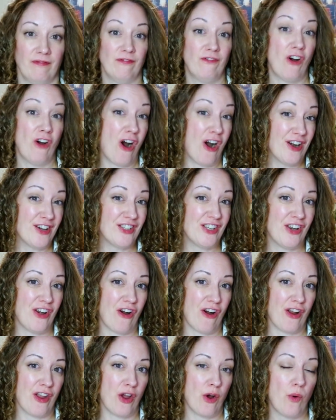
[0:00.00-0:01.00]
For our
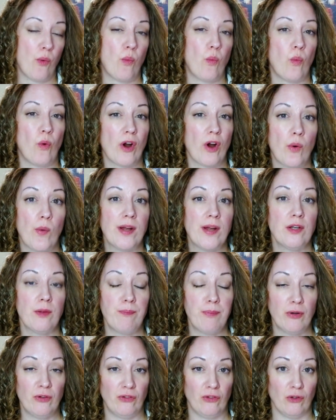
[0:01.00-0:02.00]
scenario, we're going to
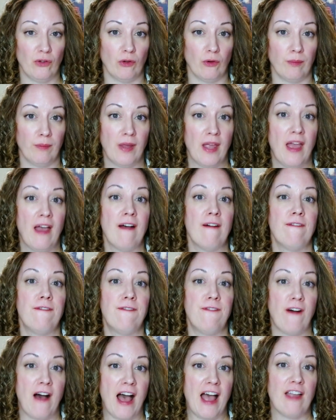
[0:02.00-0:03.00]
presume
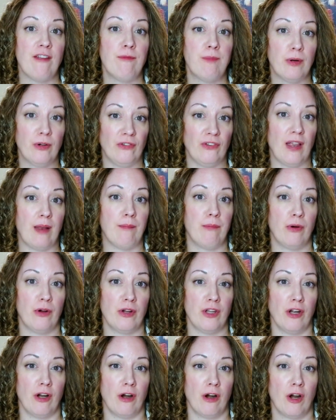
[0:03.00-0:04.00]
5% per
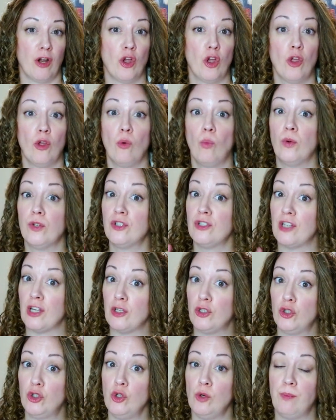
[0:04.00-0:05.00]
year, which is a
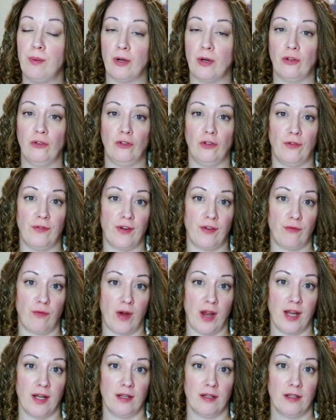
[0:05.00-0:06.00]
super conservative
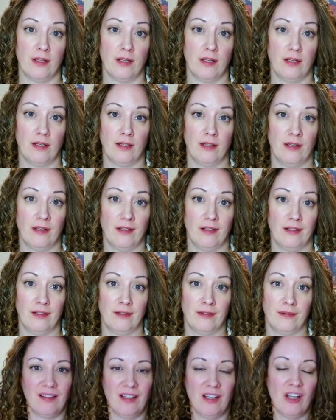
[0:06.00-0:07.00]
rate.
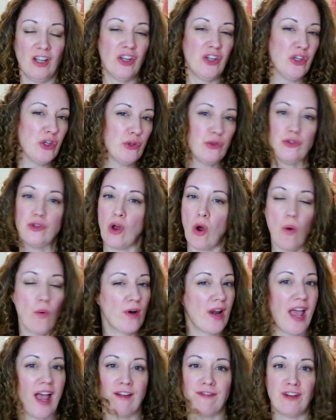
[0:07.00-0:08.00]
You
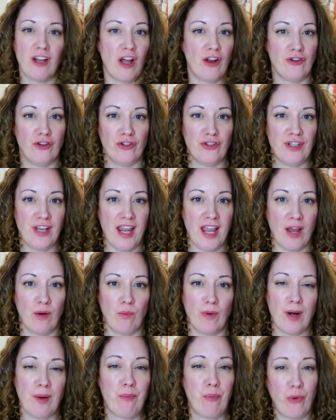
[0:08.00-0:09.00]
don't have to understand
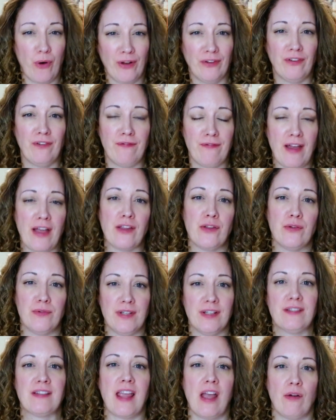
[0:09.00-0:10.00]
what a present value
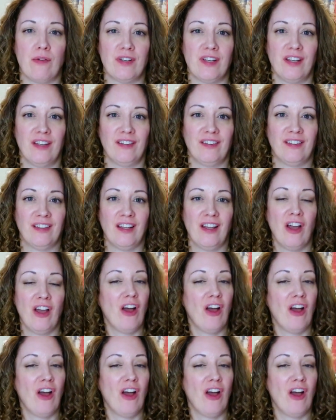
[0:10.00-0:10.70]
discount is.